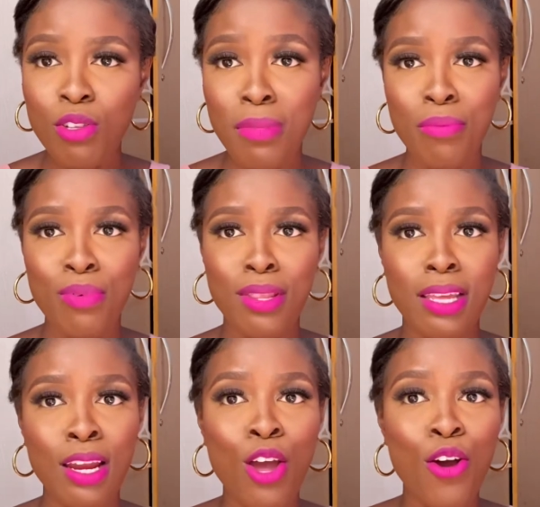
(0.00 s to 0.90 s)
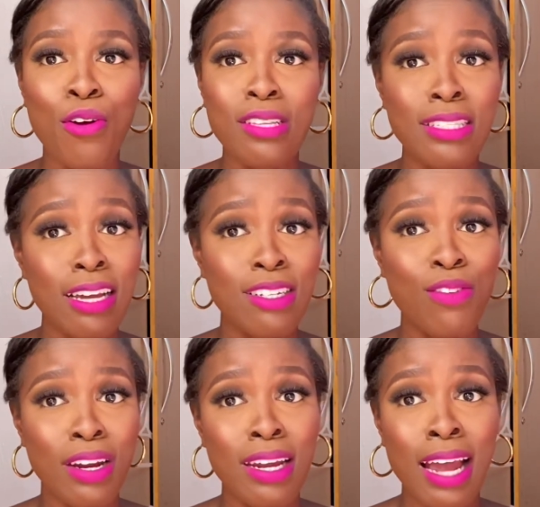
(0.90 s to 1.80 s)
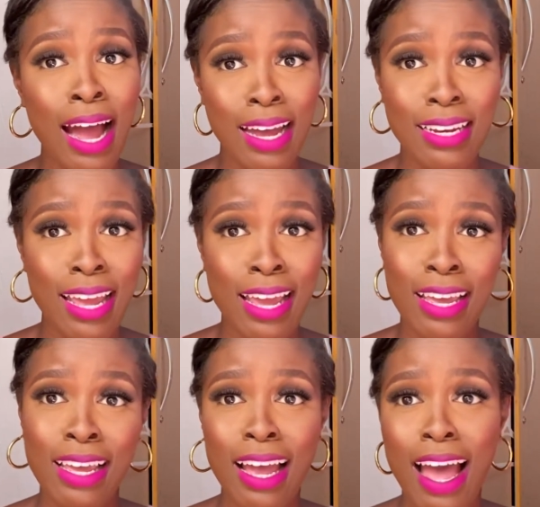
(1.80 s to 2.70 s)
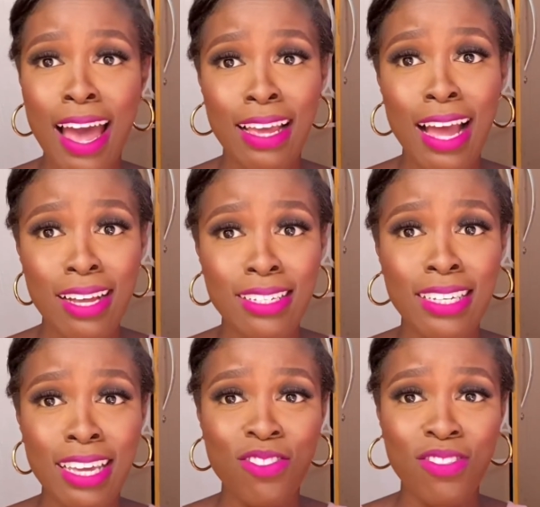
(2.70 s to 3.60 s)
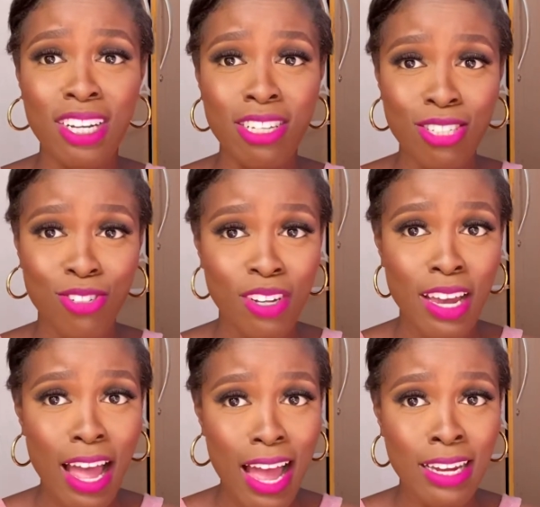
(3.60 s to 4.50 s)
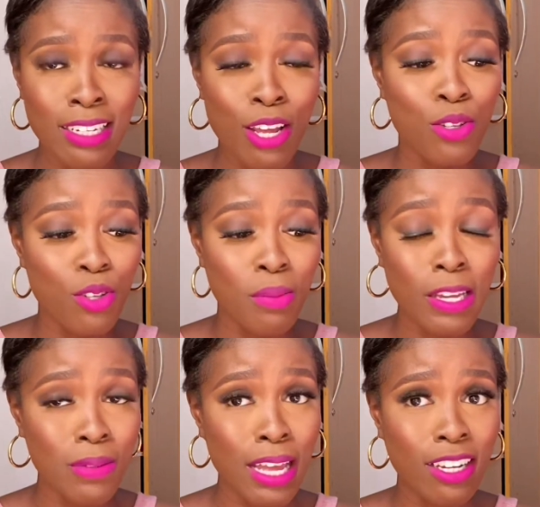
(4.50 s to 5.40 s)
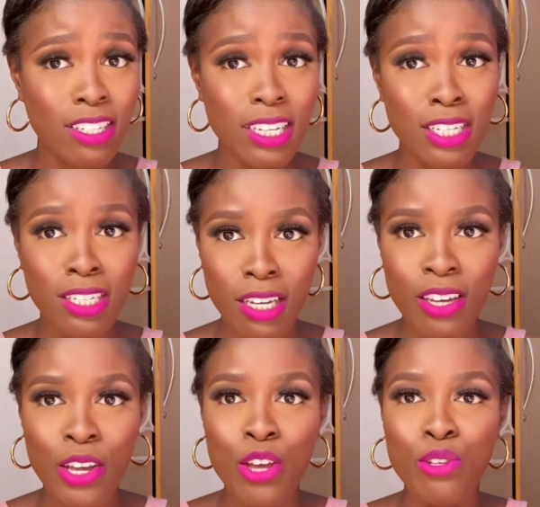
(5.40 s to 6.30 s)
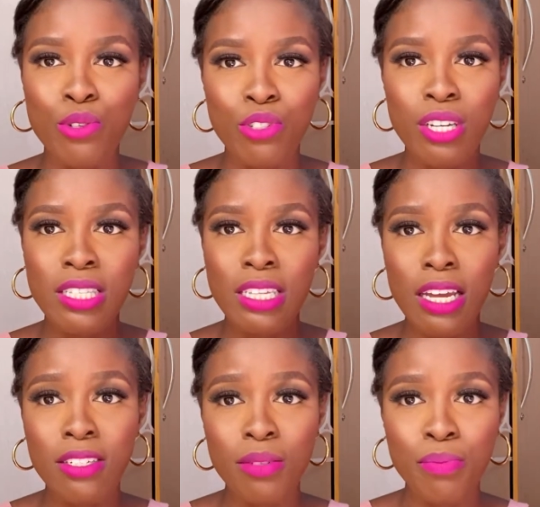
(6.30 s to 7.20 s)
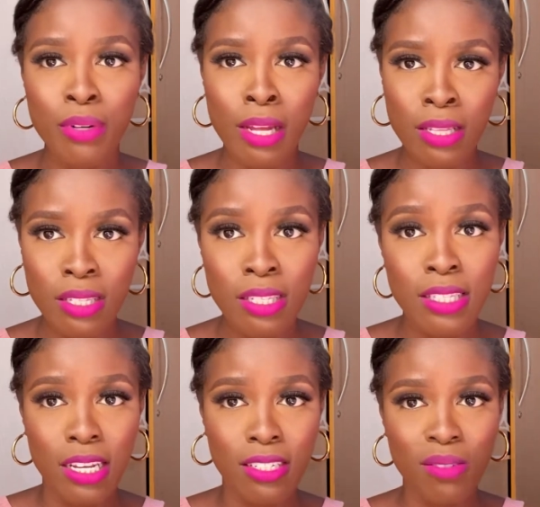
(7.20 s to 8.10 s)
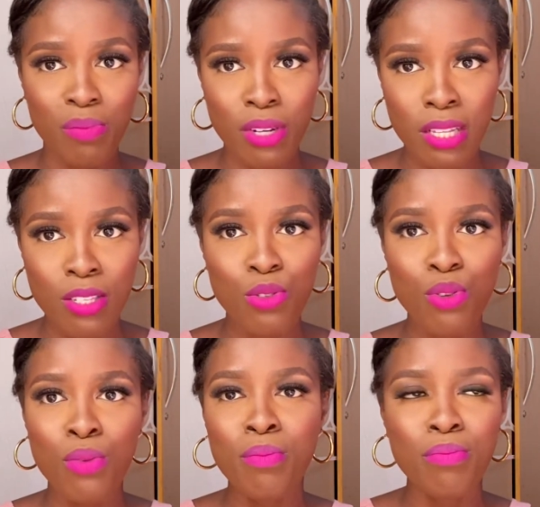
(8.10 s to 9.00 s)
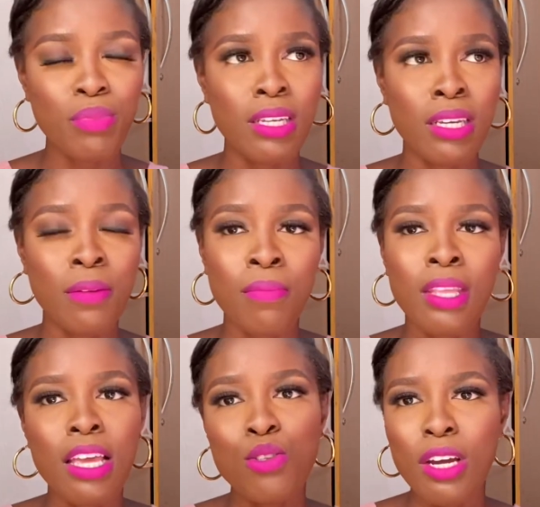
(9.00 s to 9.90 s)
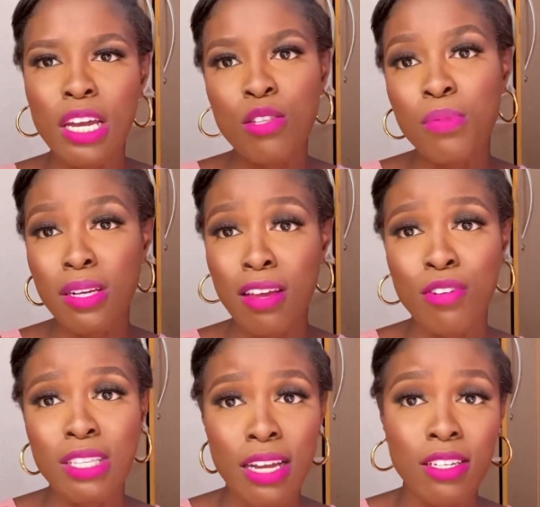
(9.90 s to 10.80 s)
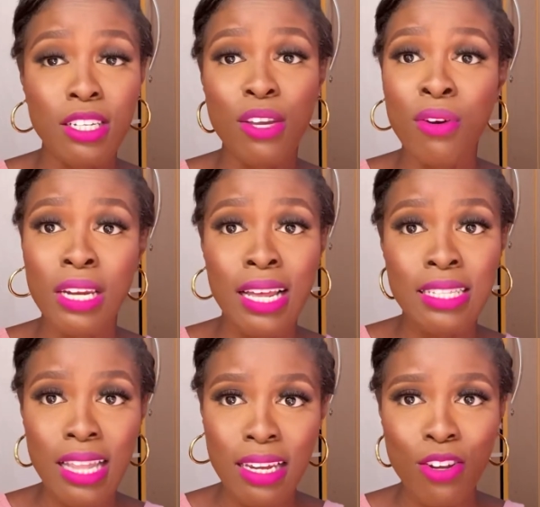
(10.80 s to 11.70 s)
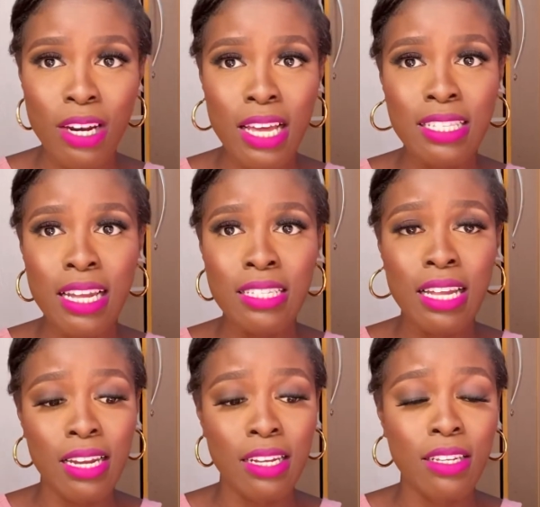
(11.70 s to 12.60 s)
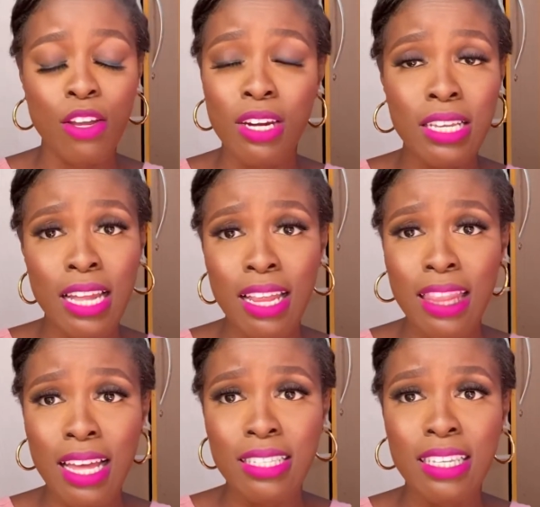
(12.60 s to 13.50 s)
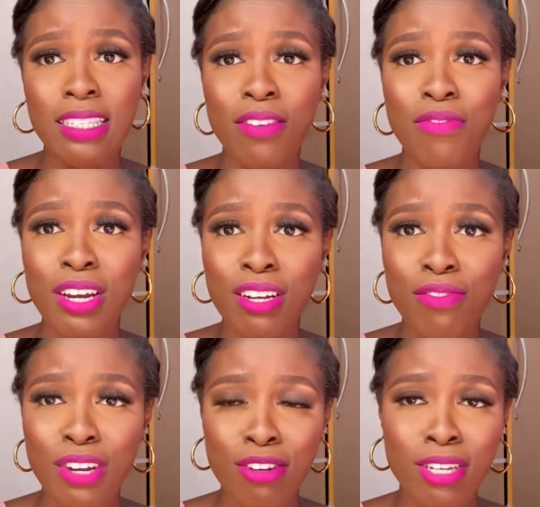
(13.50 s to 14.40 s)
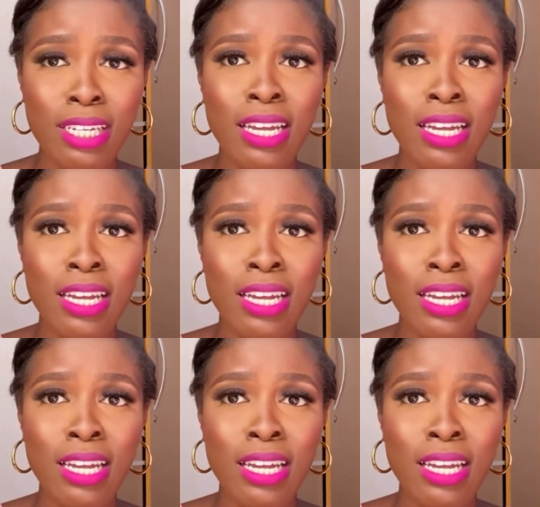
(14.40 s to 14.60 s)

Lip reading: my breathing, because it's actually very hard. Like, I actually get very jittery, and sometimes I actually shake. So just take deep breaths. Don't be, it's okay to be nervous. Actually, they understand that it's a very, very